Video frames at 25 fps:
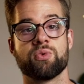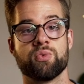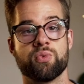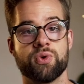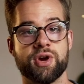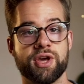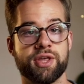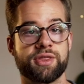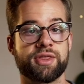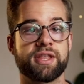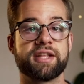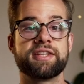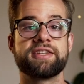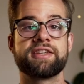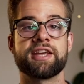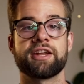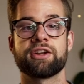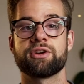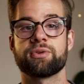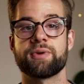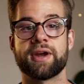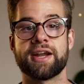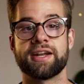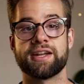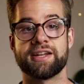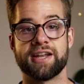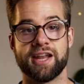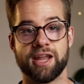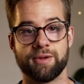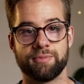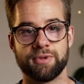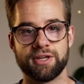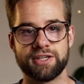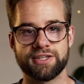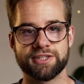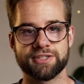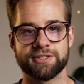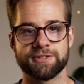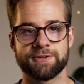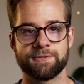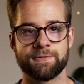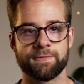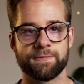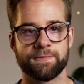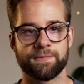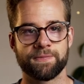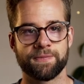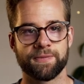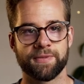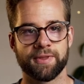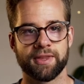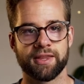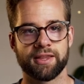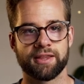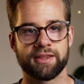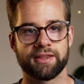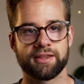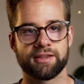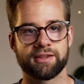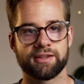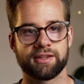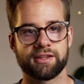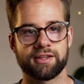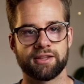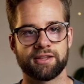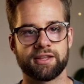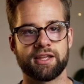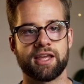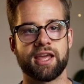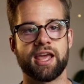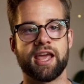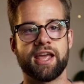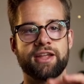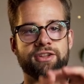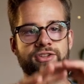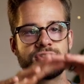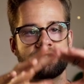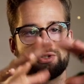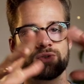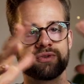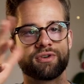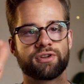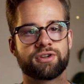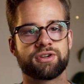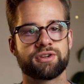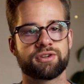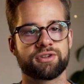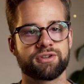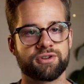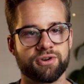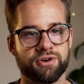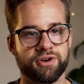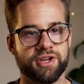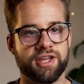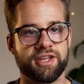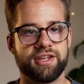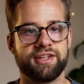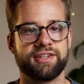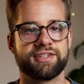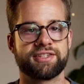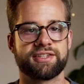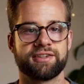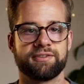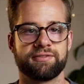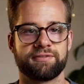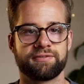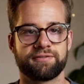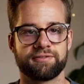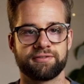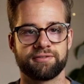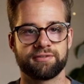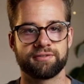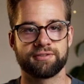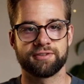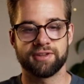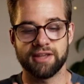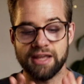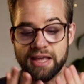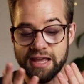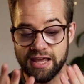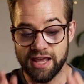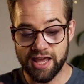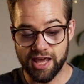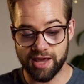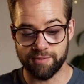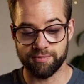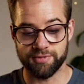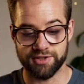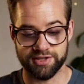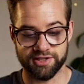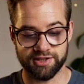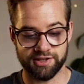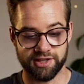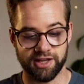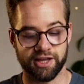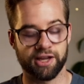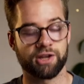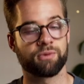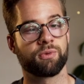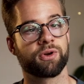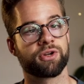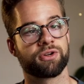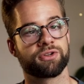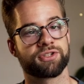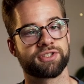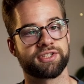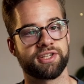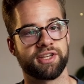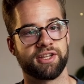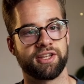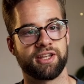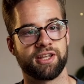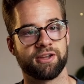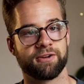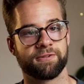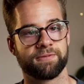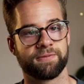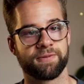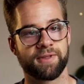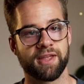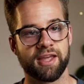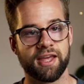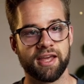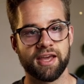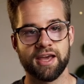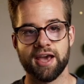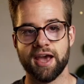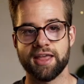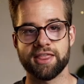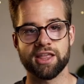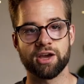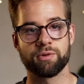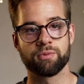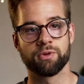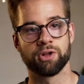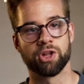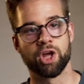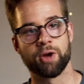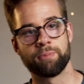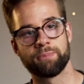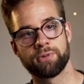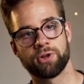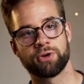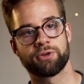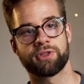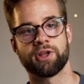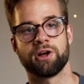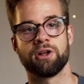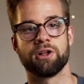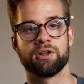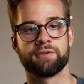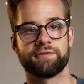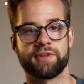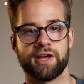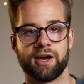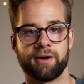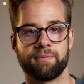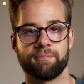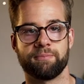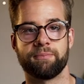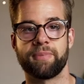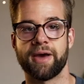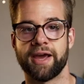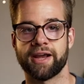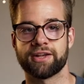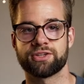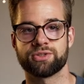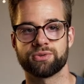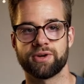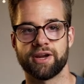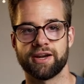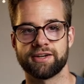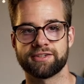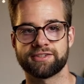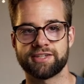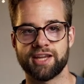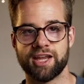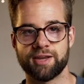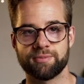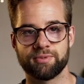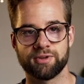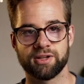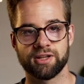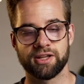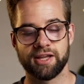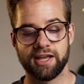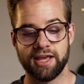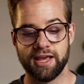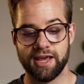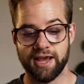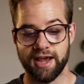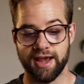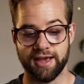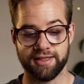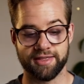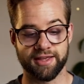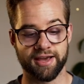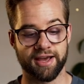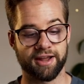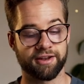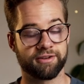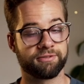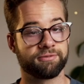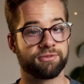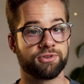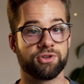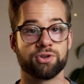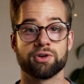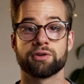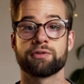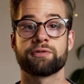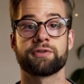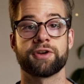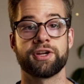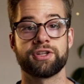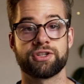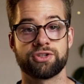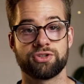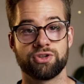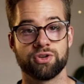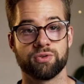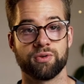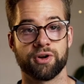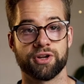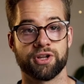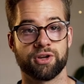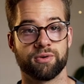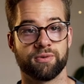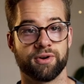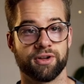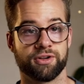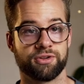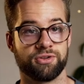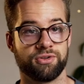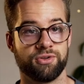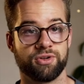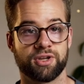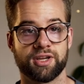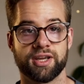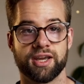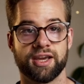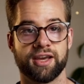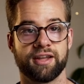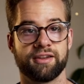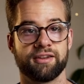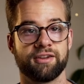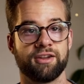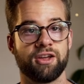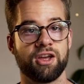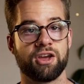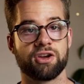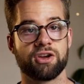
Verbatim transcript: with the generated image into a cohesive image like what you're seeing here and then we'll upload all of that back to Airtable and then you're free to do what you want. You can